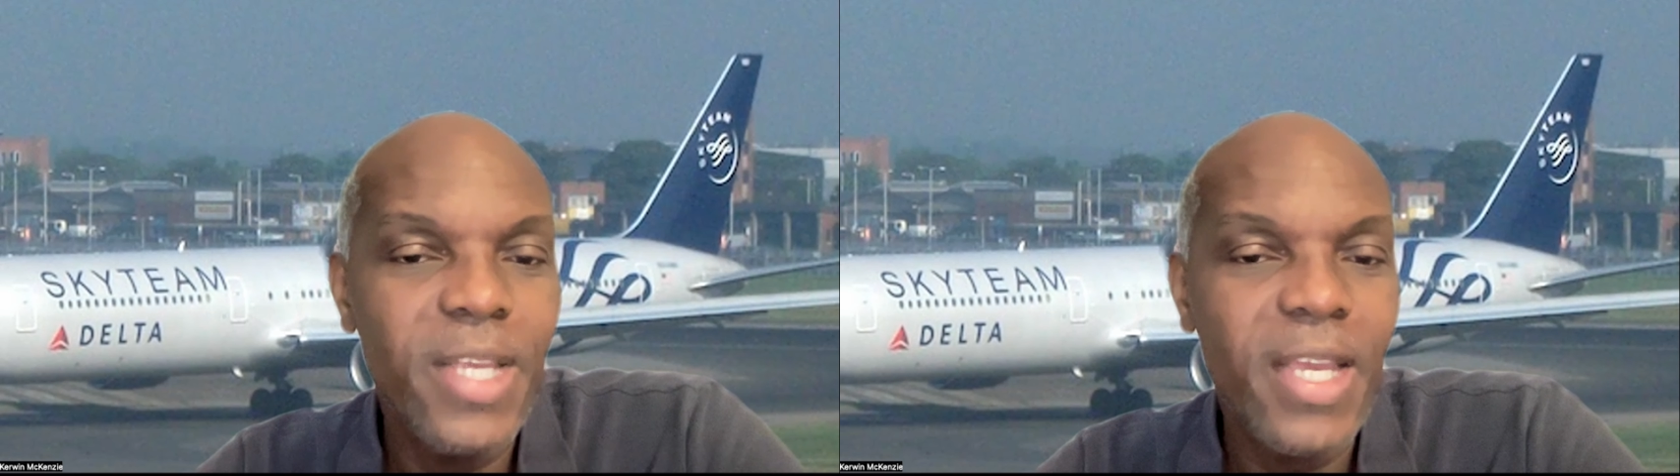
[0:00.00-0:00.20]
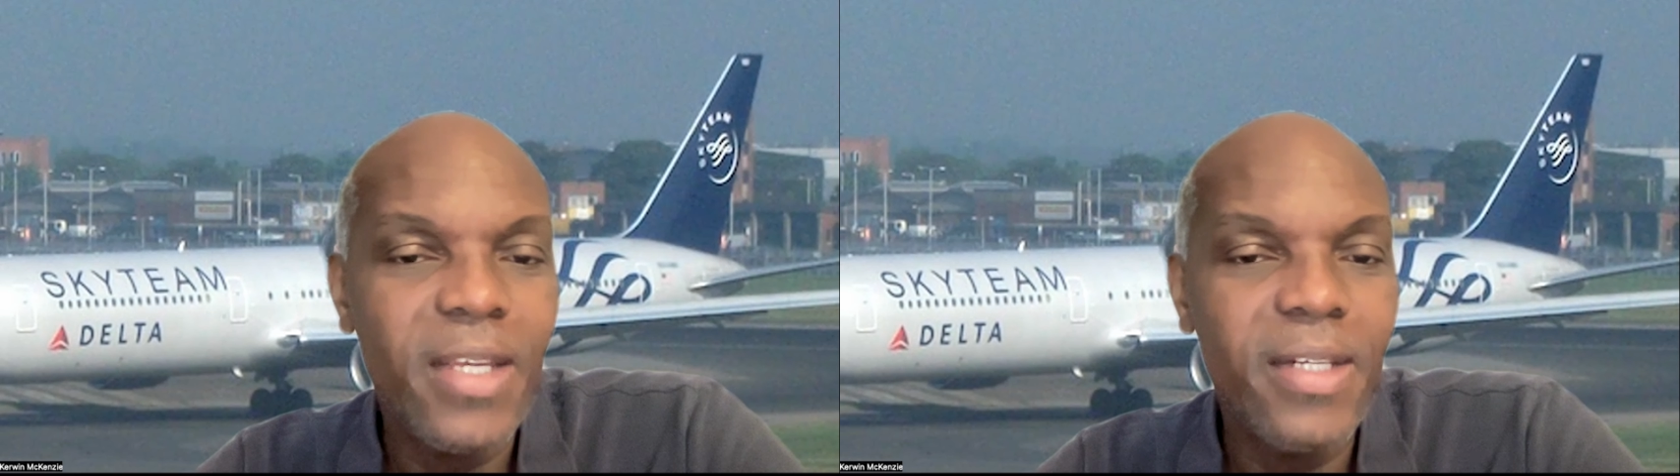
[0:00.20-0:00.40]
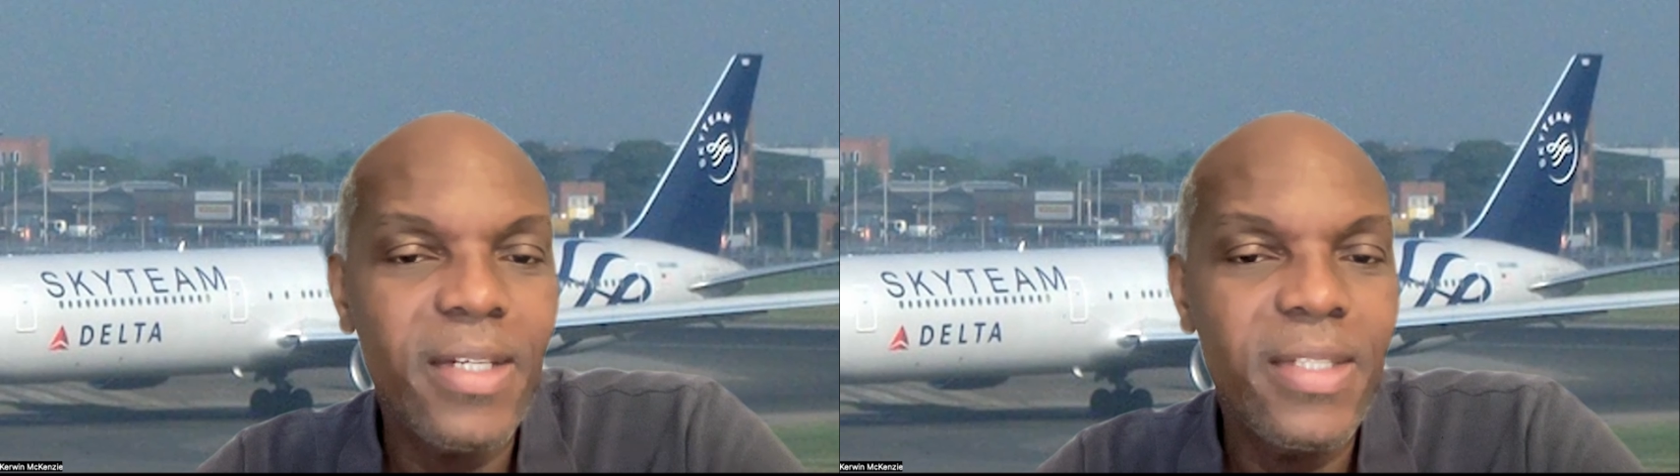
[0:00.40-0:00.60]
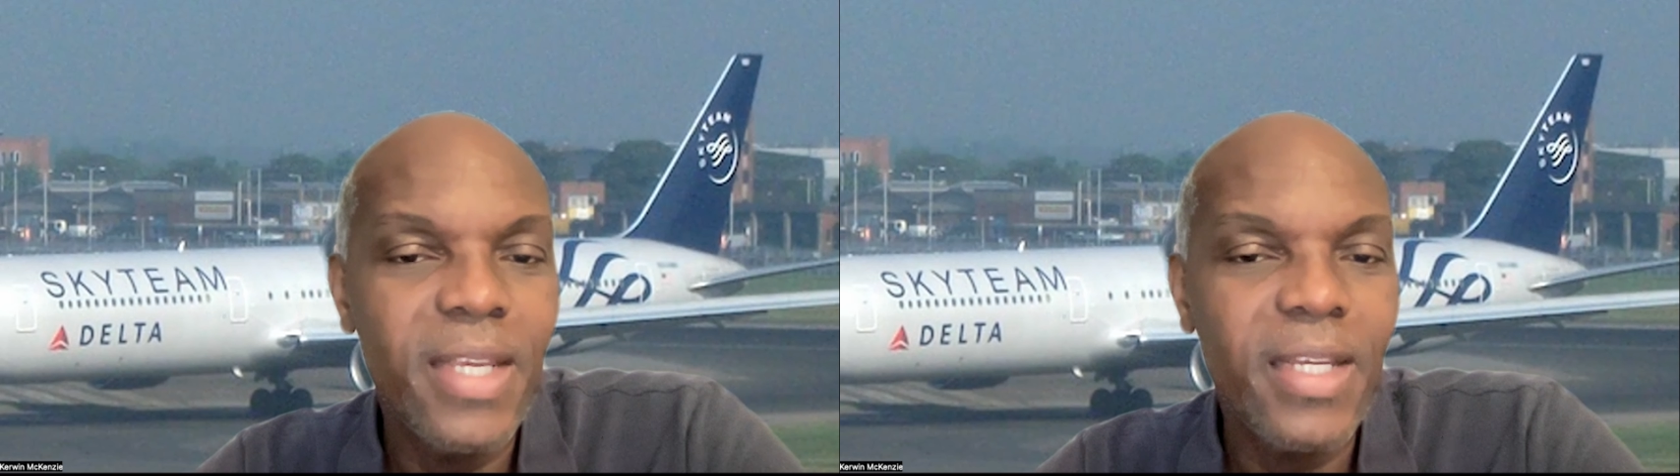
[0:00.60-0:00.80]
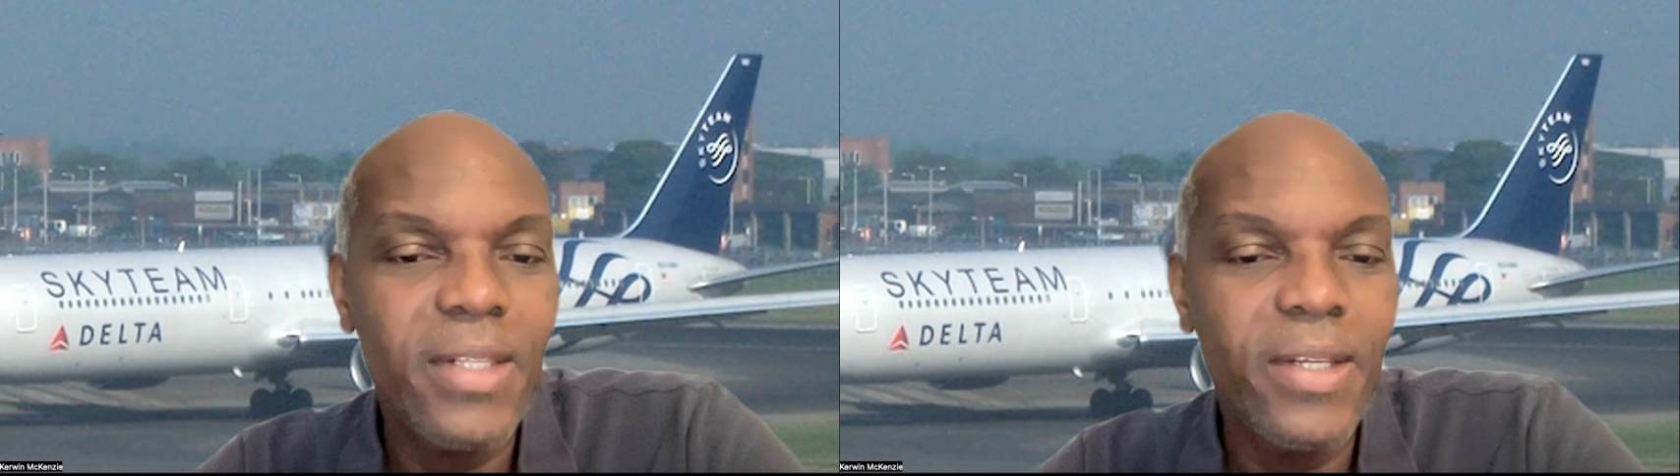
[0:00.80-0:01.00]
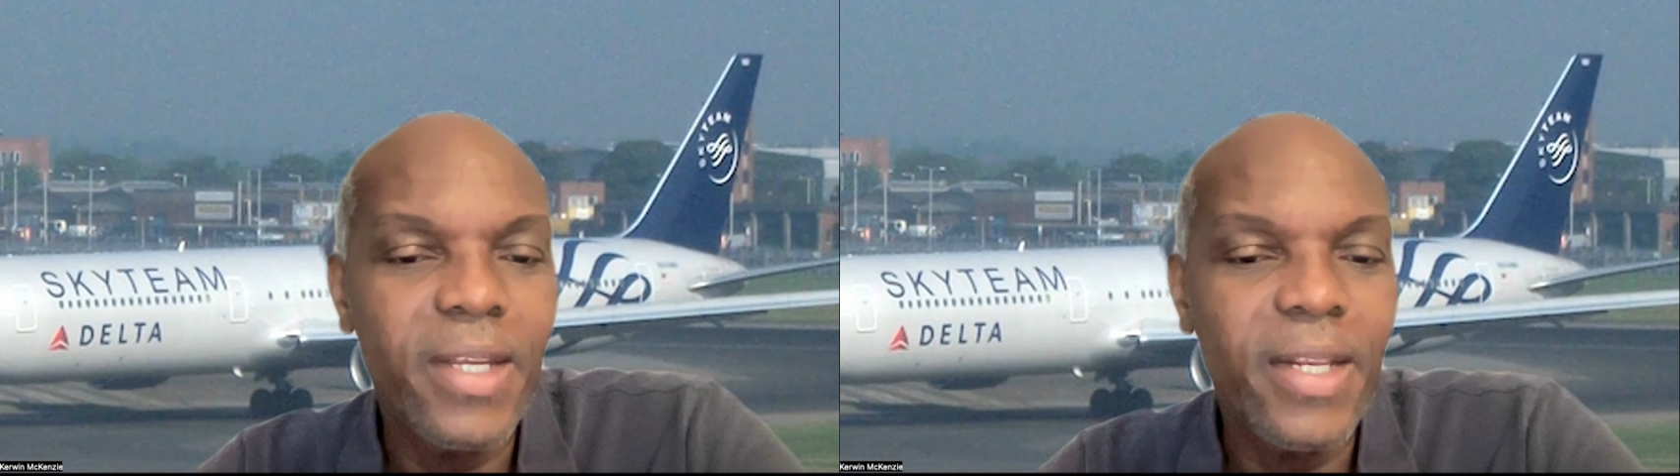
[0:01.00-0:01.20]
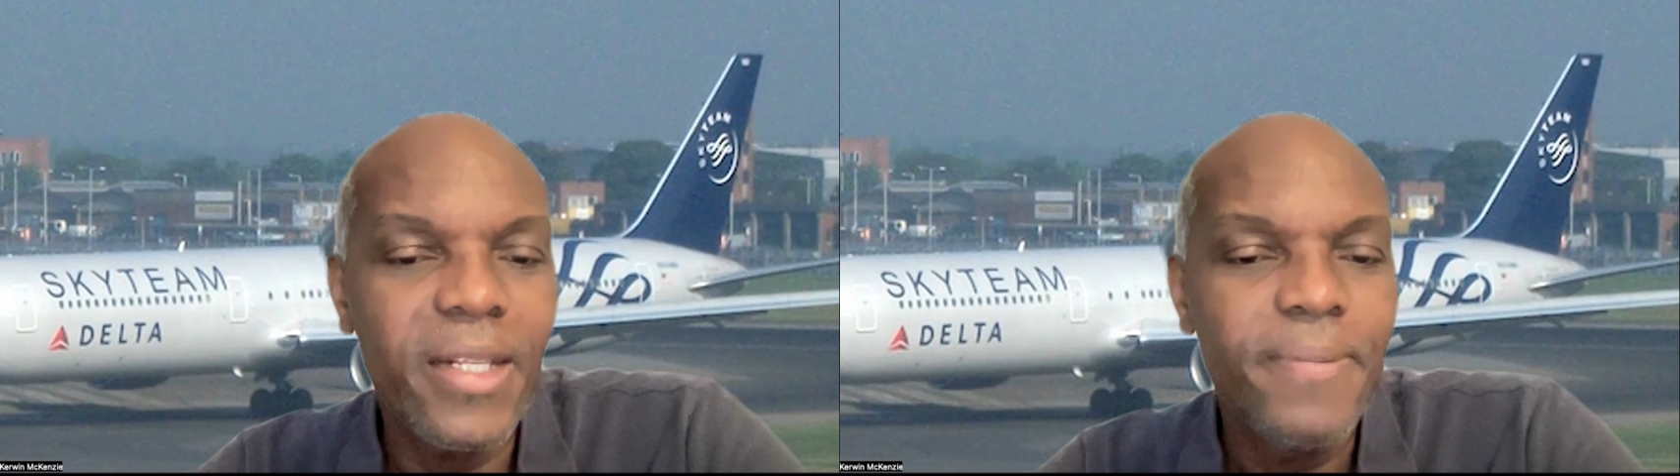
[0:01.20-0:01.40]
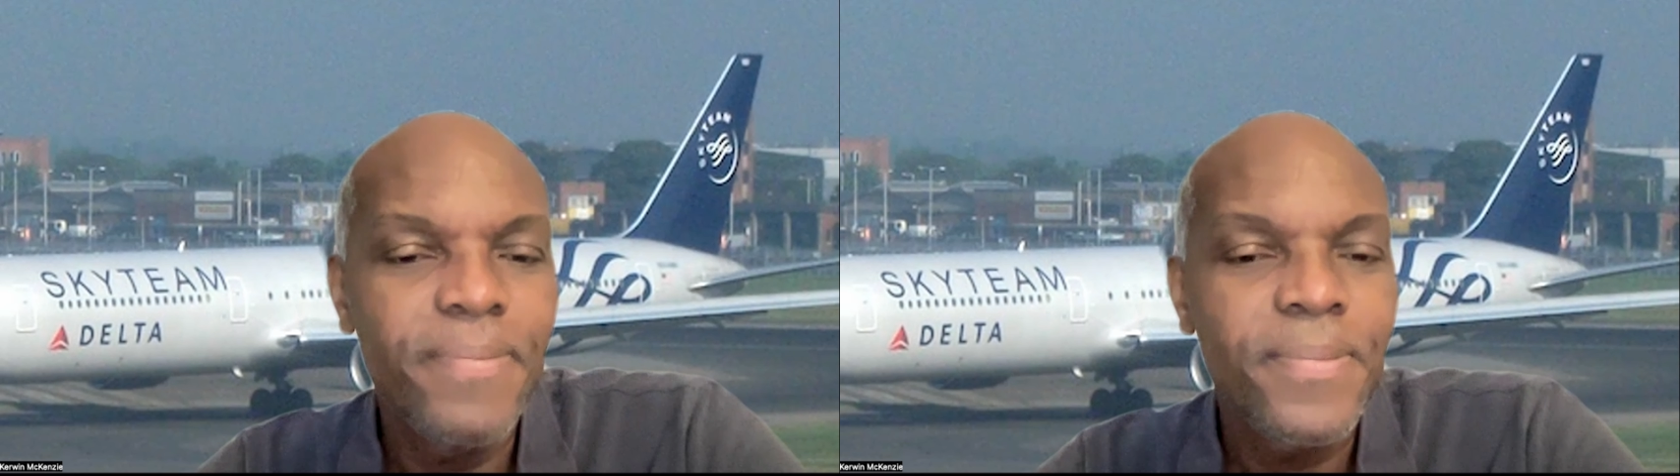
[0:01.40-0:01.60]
take a look at it.